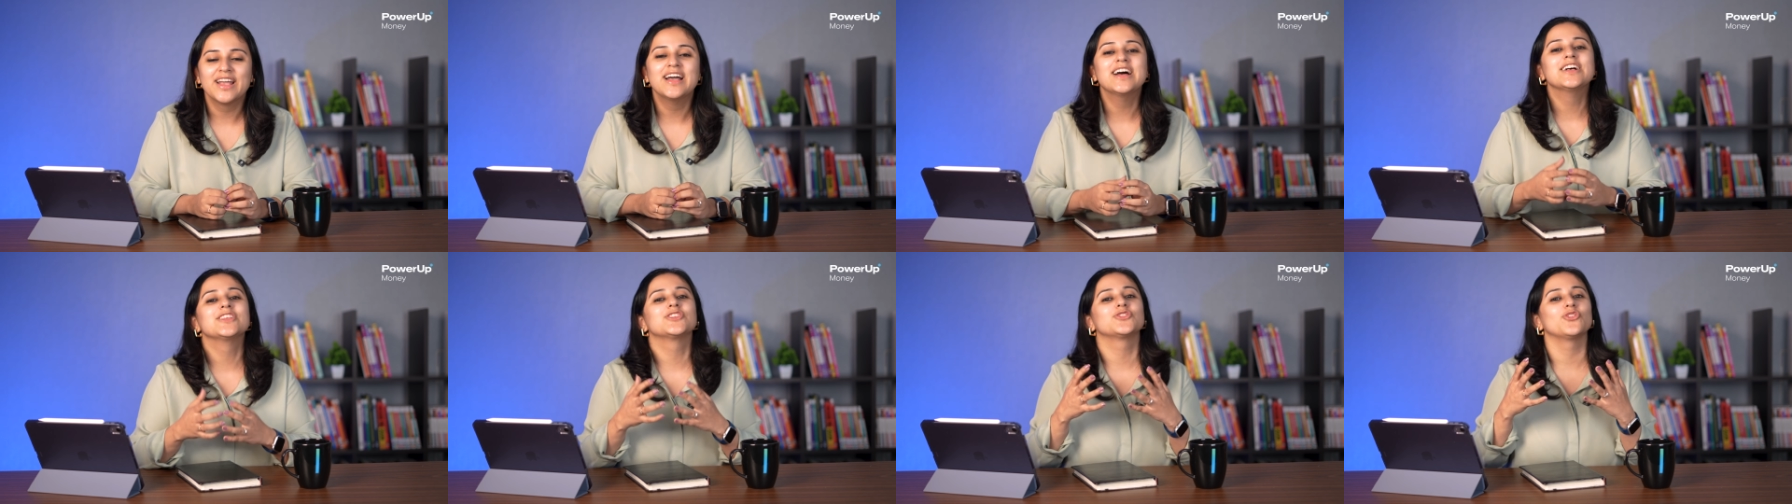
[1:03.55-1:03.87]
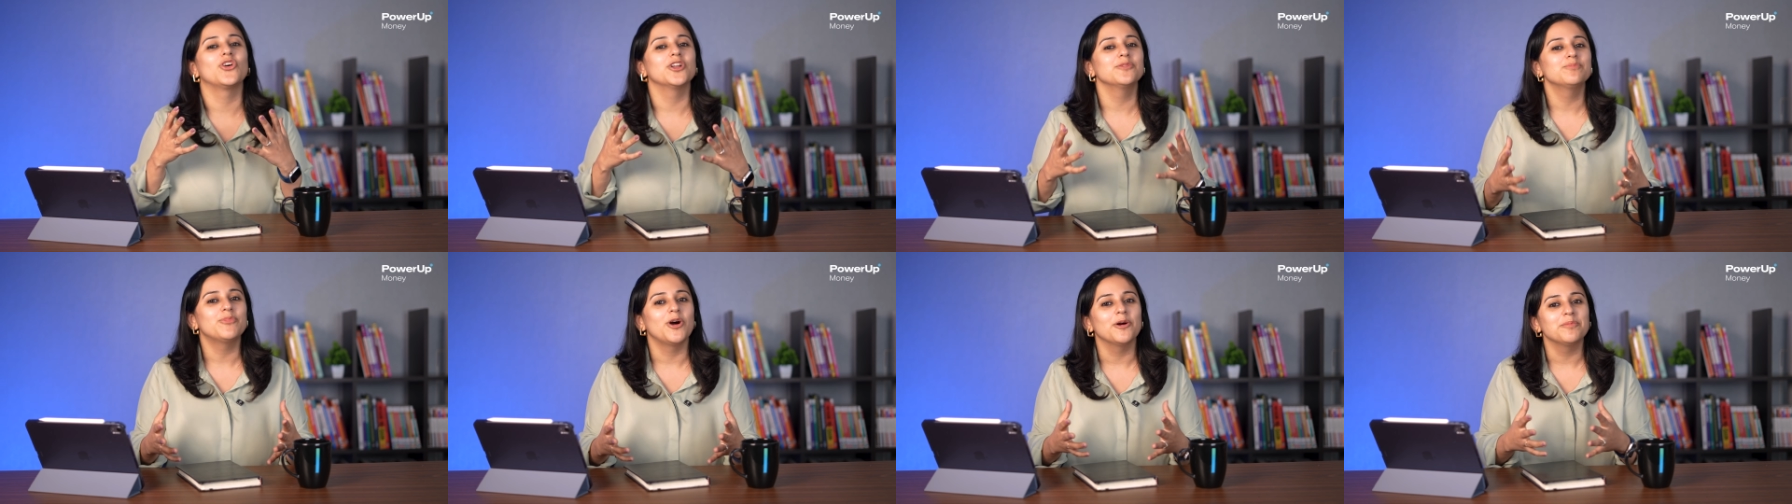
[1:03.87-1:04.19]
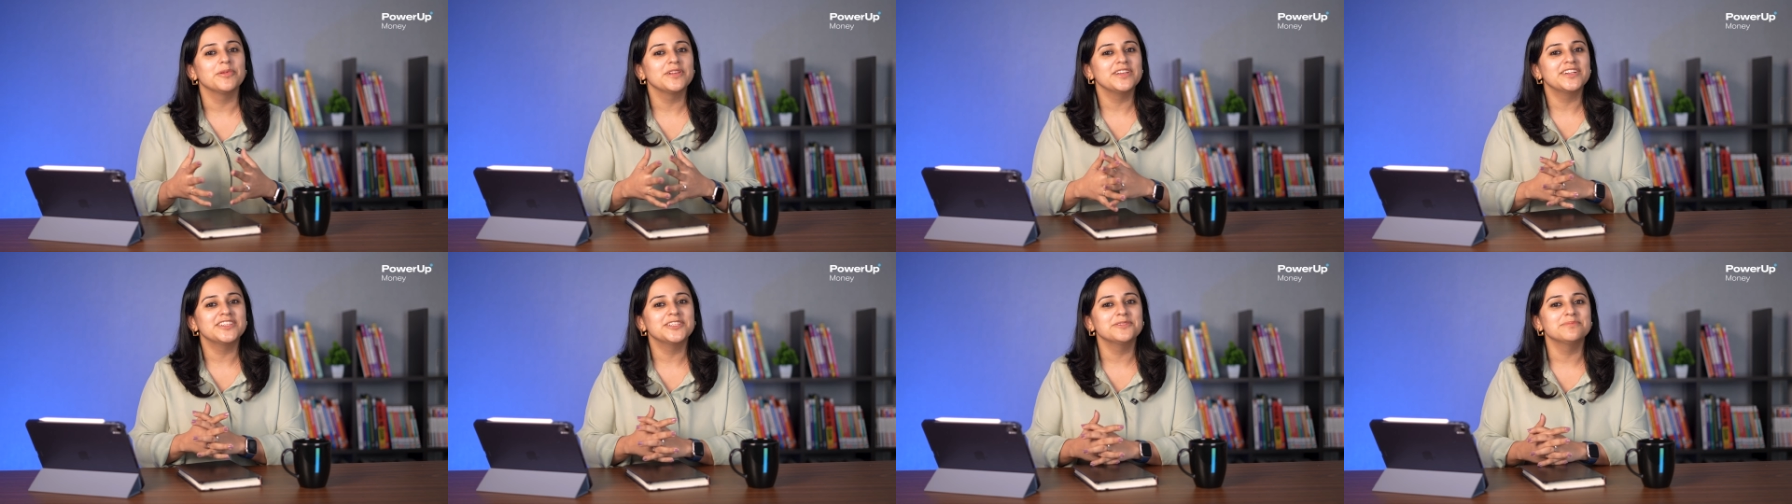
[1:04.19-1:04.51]
So on
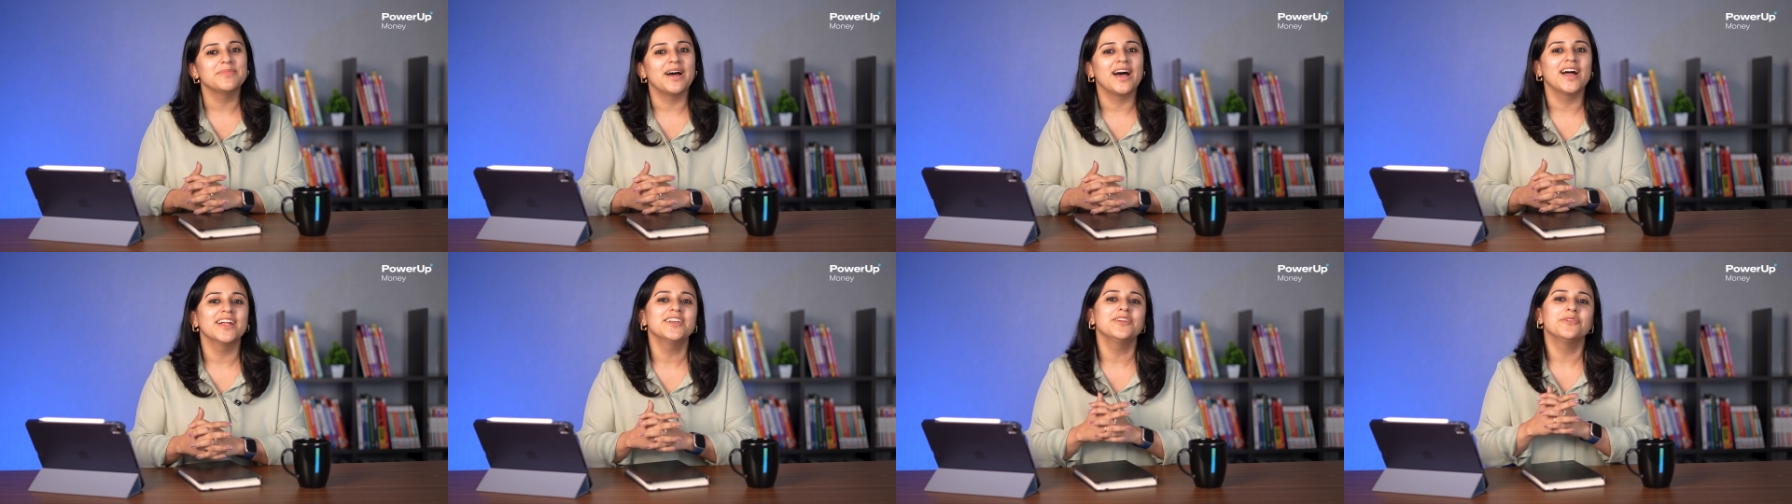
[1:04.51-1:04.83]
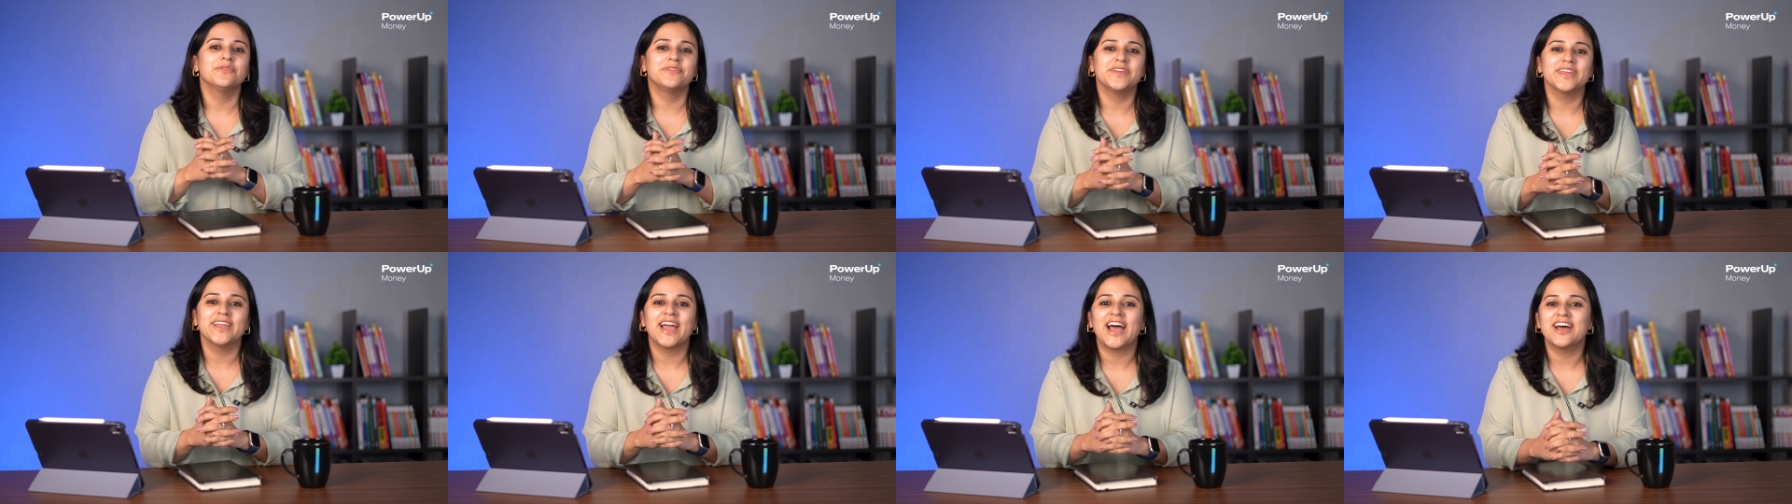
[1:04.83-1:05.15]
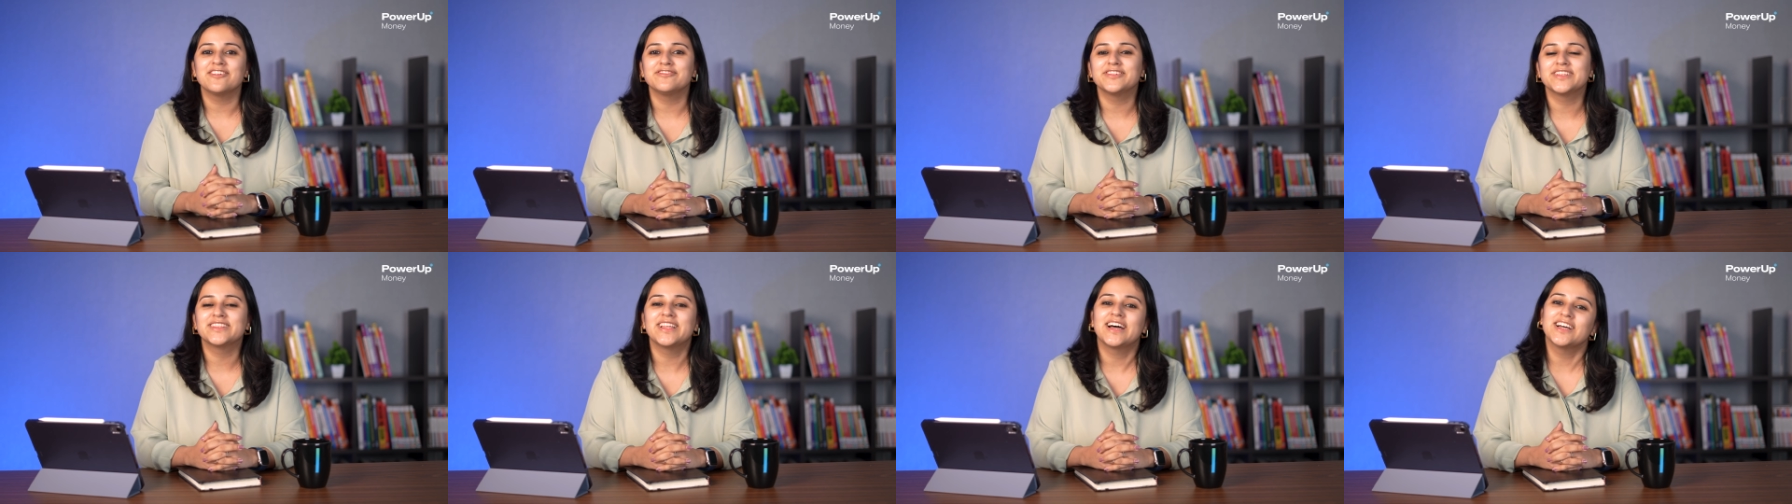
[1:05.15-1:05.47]
popular demand, we have
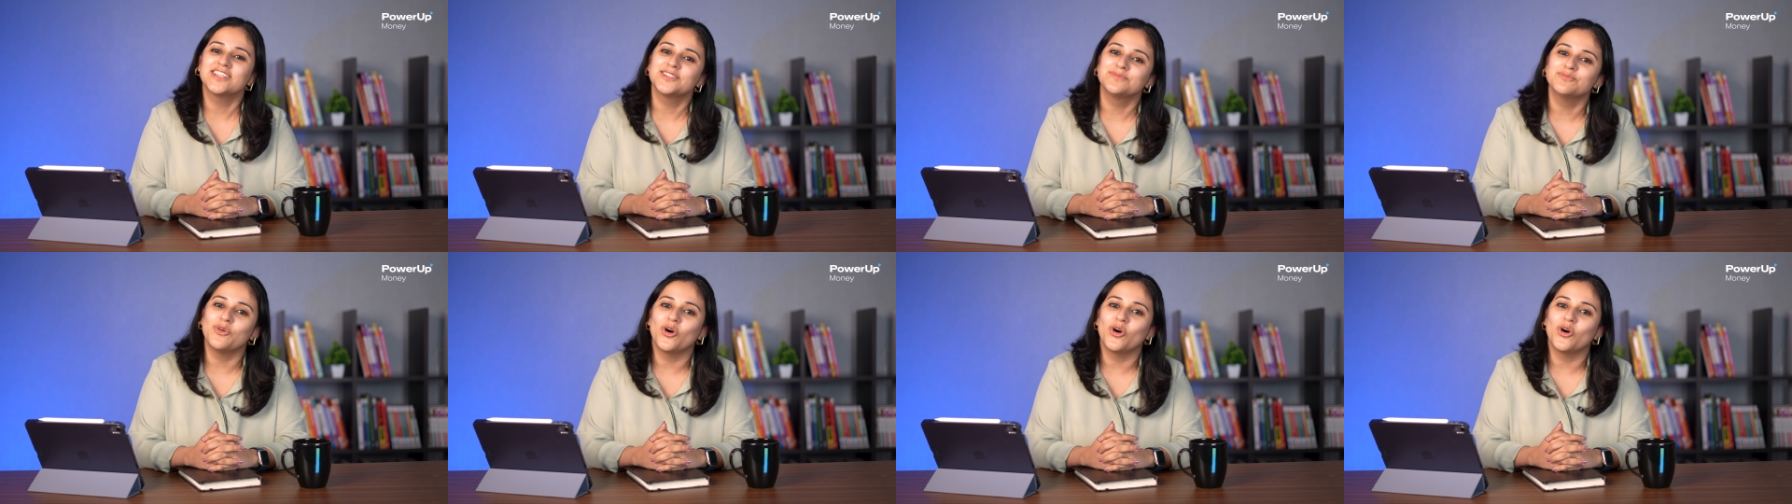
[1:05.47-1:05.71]
with us